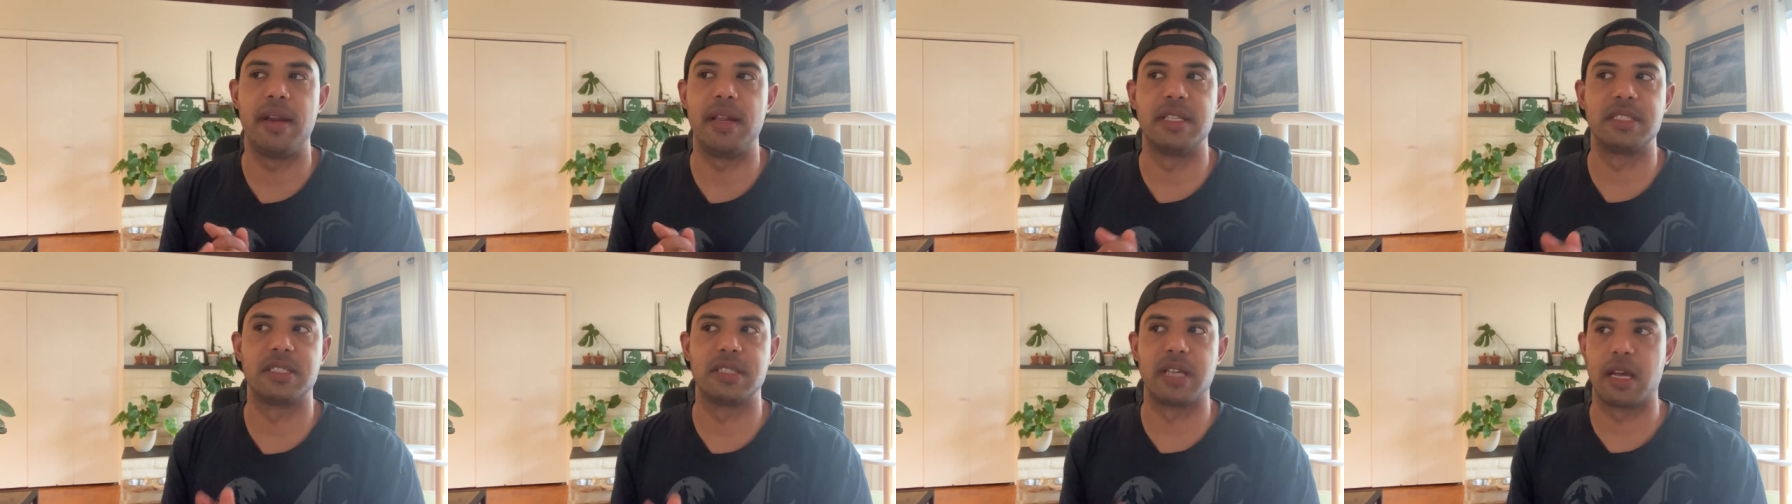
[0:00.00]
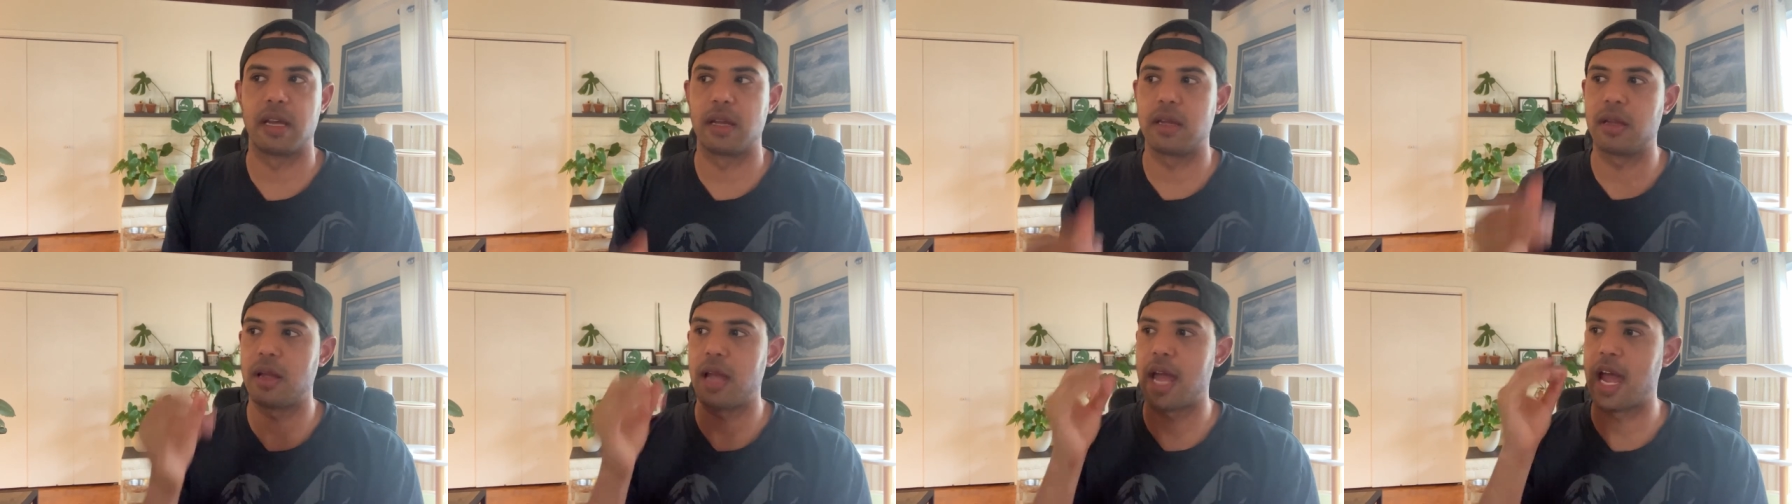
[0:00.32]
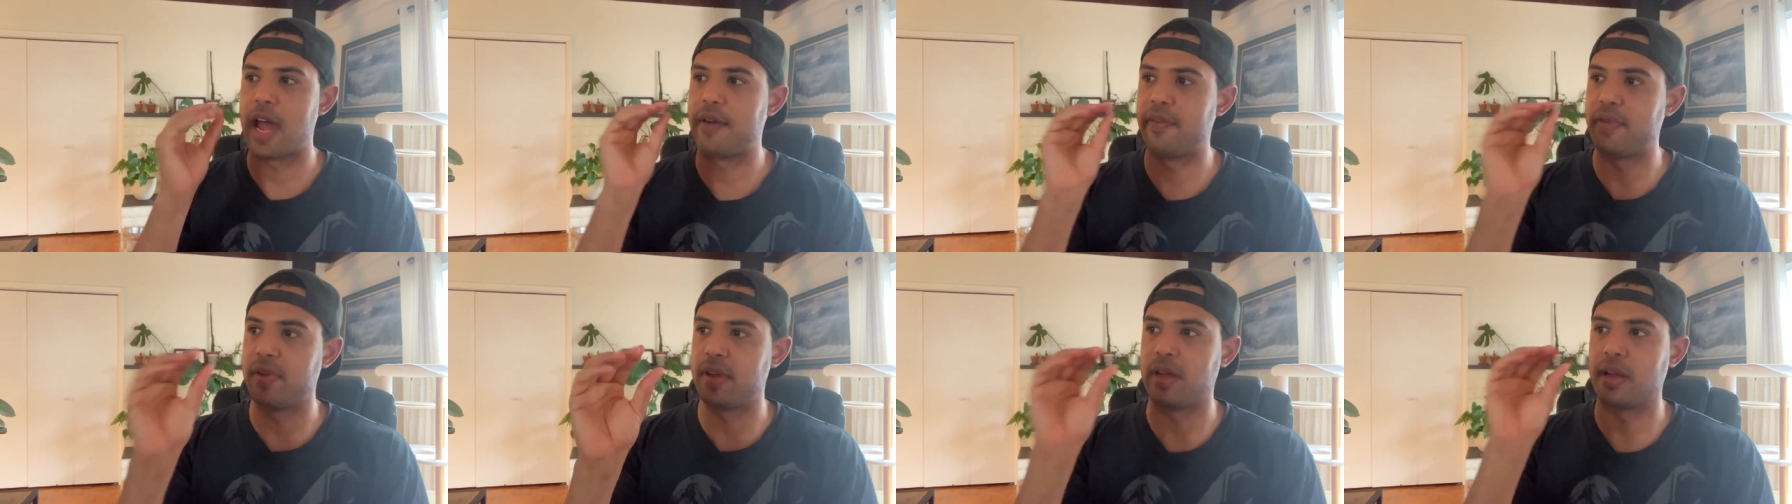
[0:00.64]
It's like
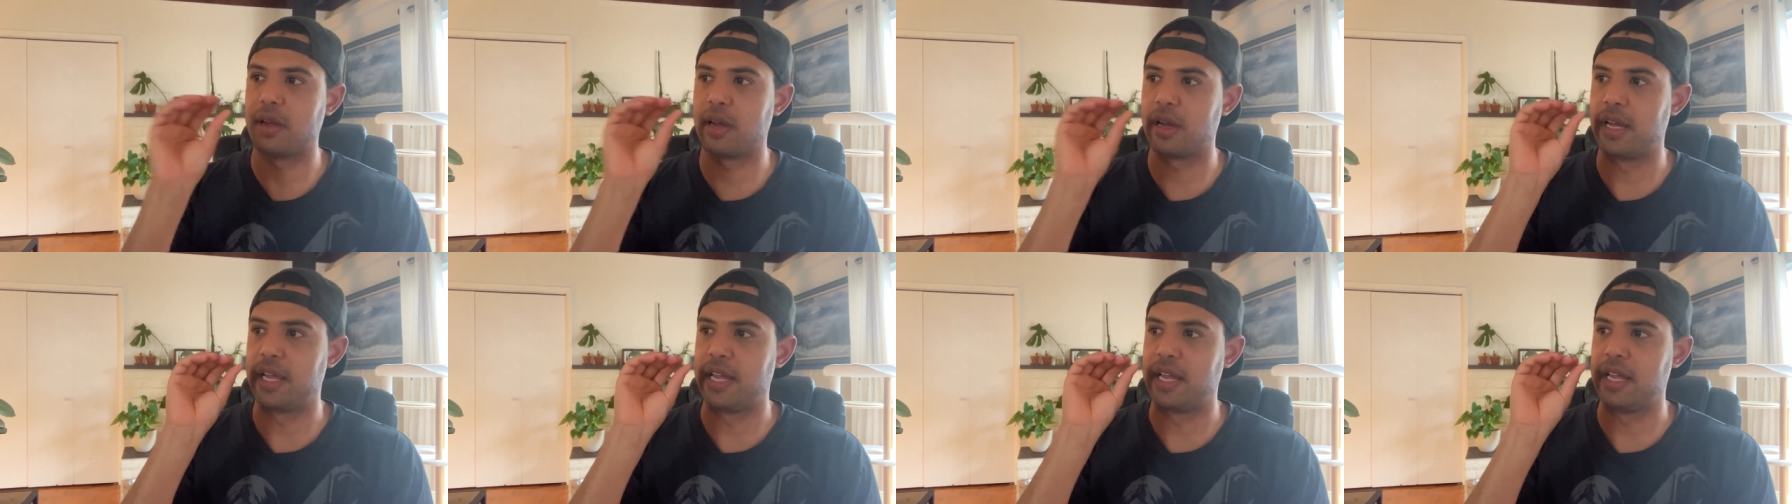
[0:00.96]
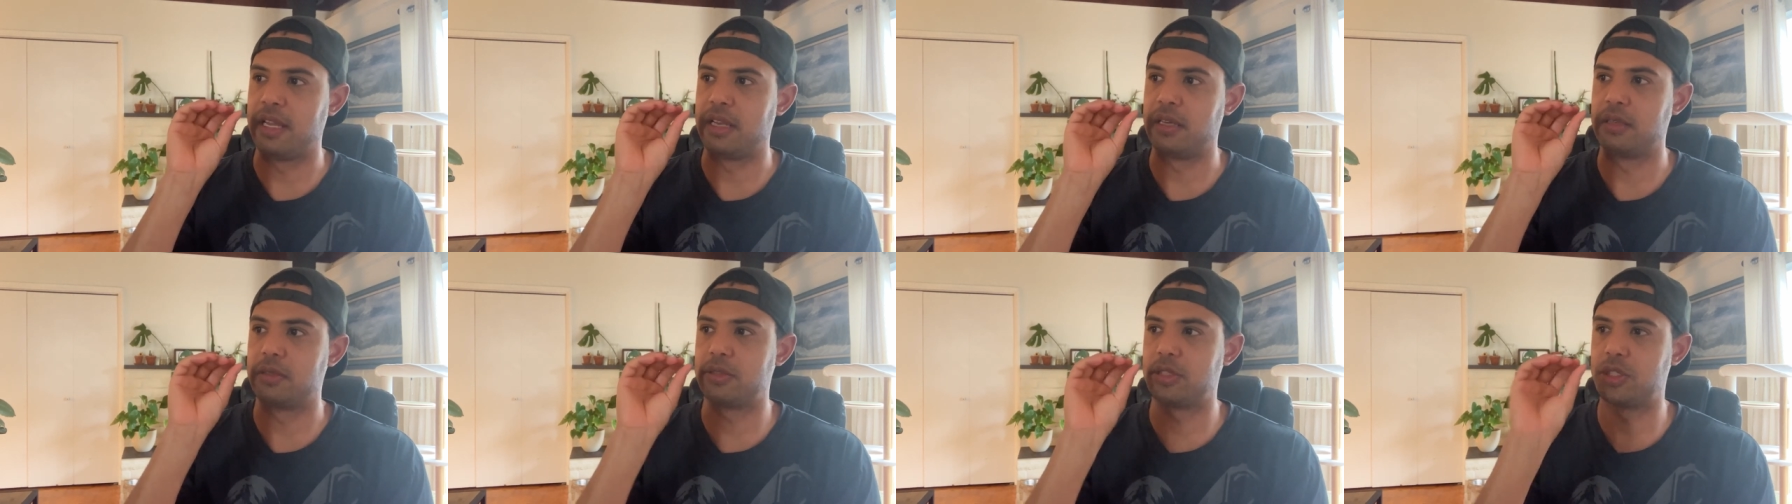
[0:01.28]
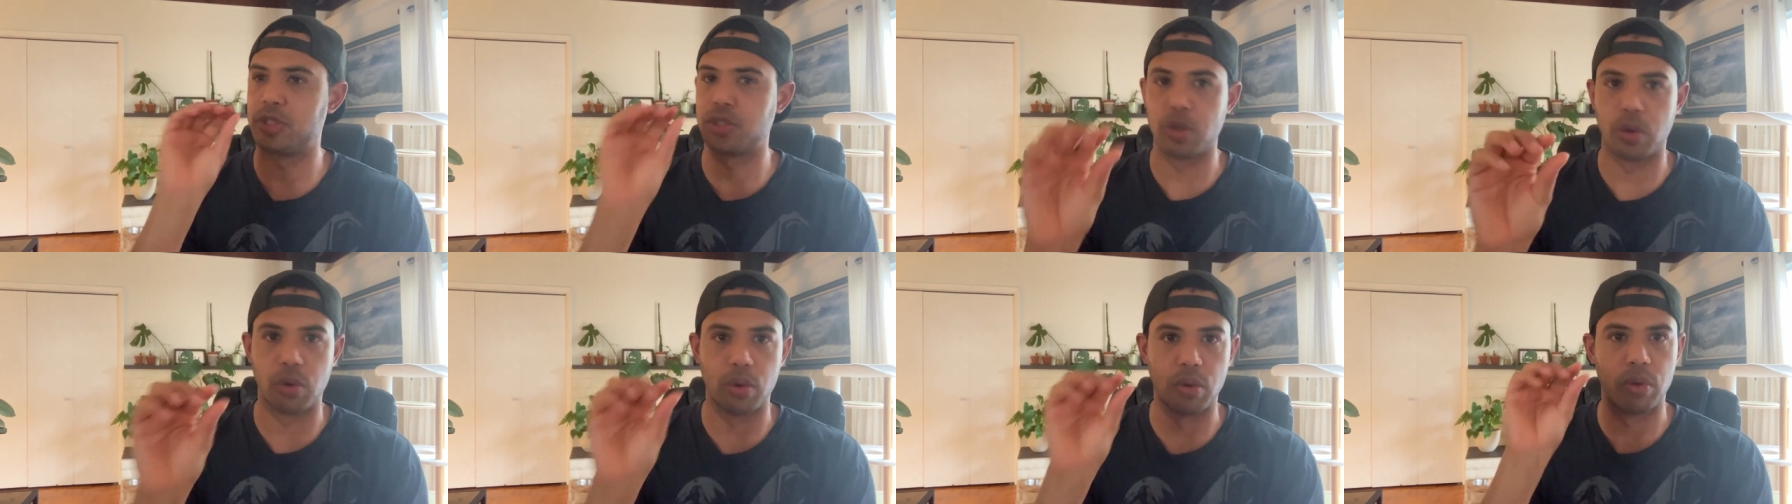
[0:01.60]
having a
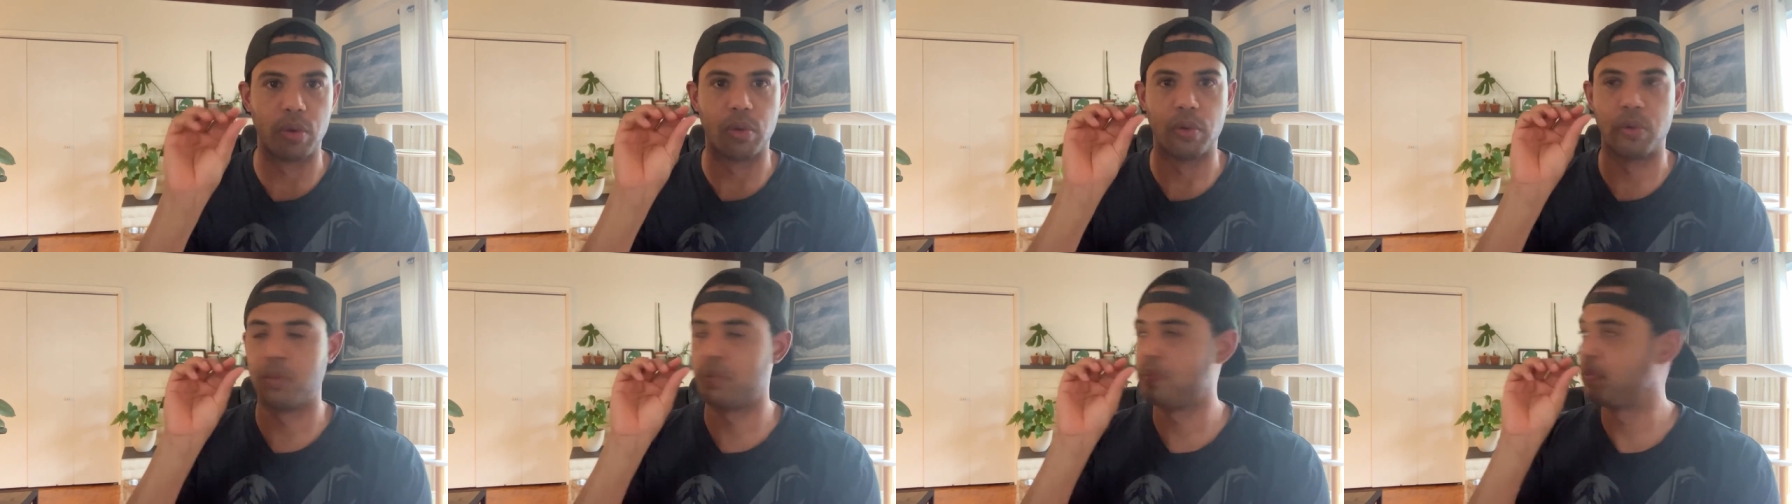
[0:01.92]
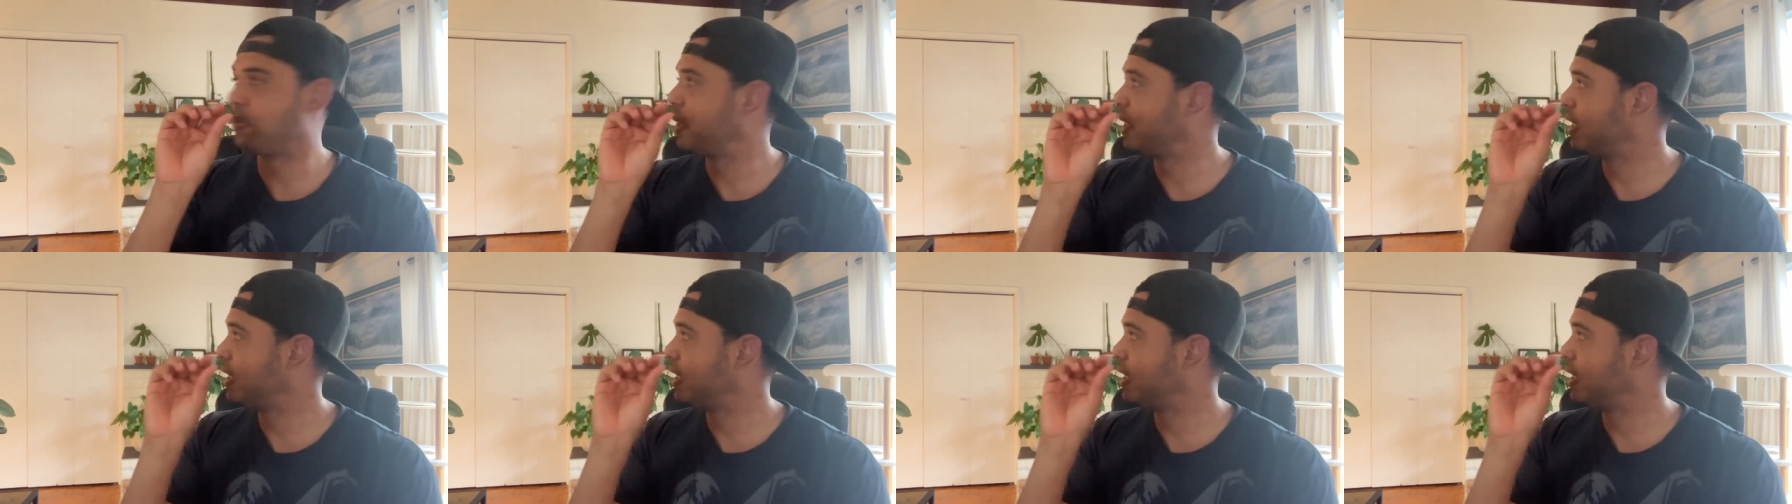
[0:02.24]
sole